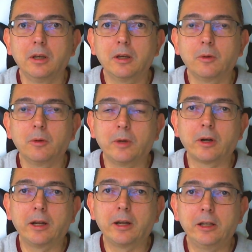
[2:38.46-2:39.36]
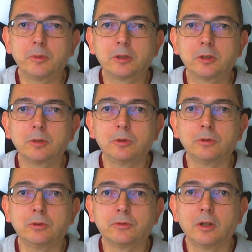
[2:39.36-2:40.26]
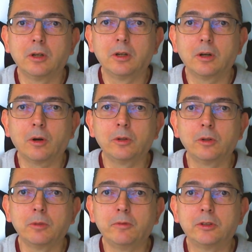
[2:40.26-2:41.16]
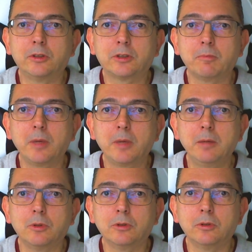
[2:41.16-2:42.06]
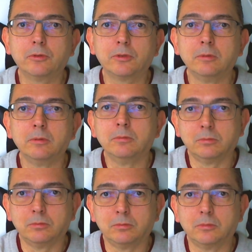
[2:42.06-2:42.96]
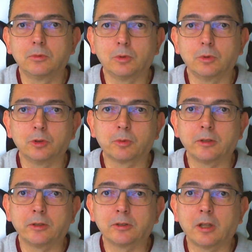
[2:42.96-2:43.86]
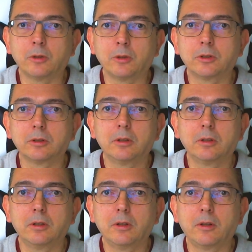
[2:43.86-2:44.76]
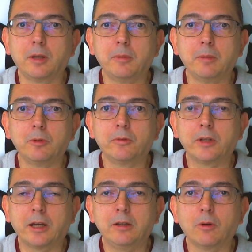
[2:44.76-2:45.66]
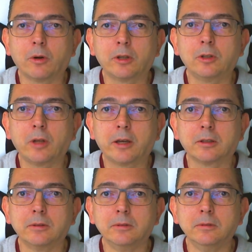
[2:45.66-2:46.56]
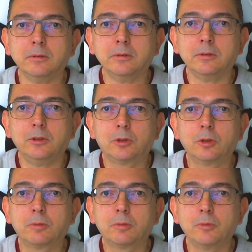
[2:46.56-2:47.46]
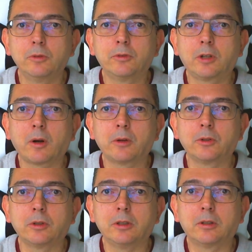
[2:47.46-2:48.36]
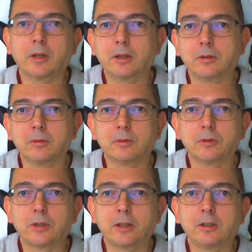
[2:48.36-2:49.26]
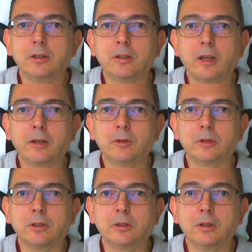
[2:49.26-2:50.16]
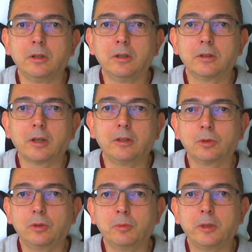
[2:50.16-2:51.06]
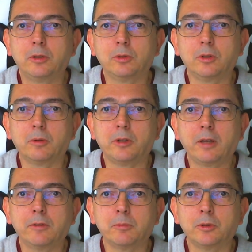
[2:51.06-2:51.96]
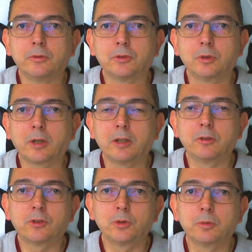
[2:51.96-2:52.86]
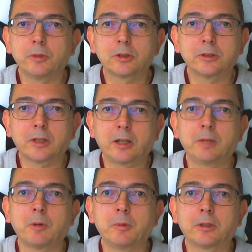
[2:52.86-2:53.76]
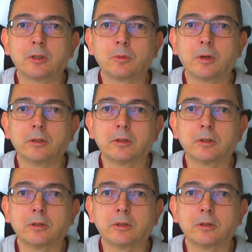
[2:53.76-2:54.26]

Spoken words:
When you are eligible to move, all your units that may move, rules-wise allowed, they may move in any order you like. You could move a ground unit, then send in an air unit. Then you may do your naval moves. You can shoot missiles at any moment that you want,